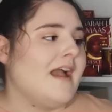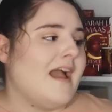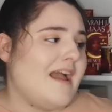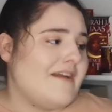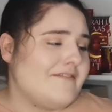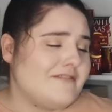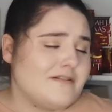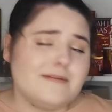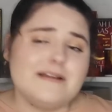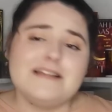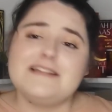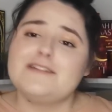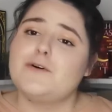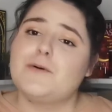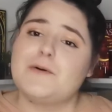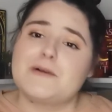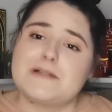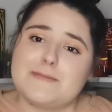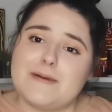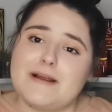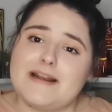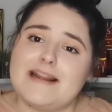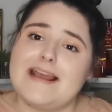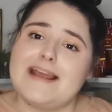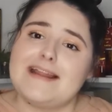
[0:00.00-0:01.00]
Everybody
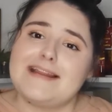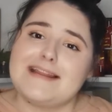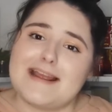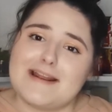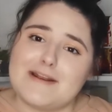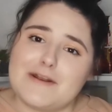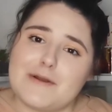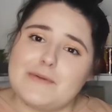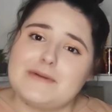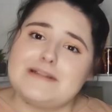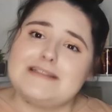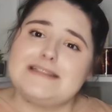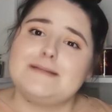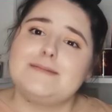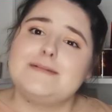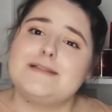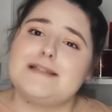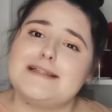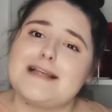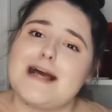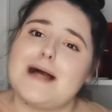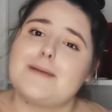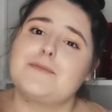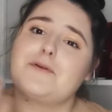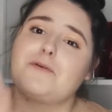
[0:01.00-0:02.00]
talks about it and yet no one seems
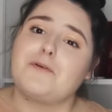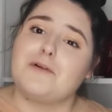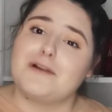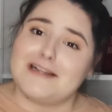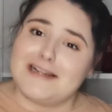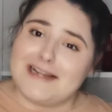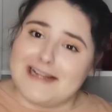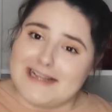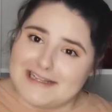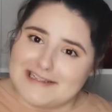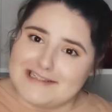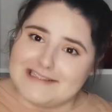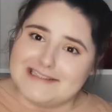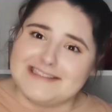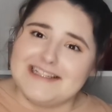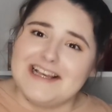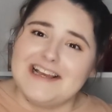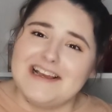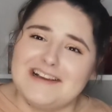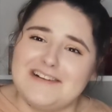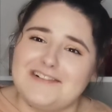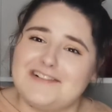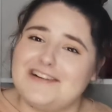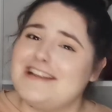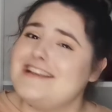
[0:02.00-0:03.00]
to tell me what it is.
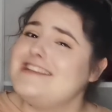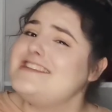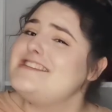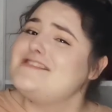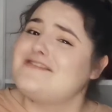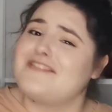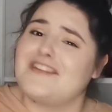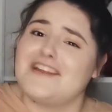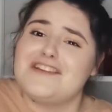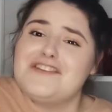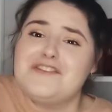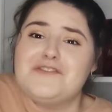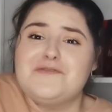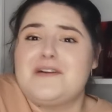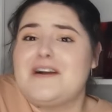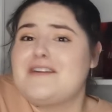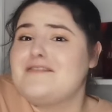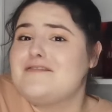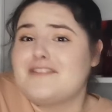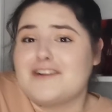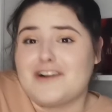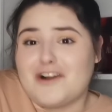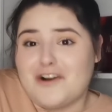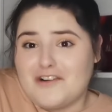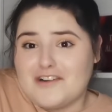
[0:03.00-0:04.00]
Or at least if they do,
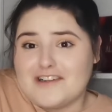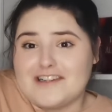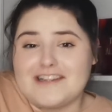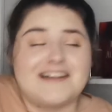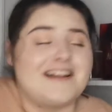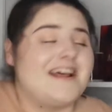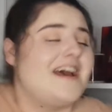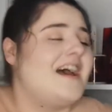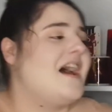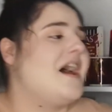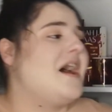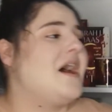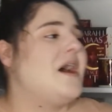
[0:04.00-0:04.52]
I've forgotten.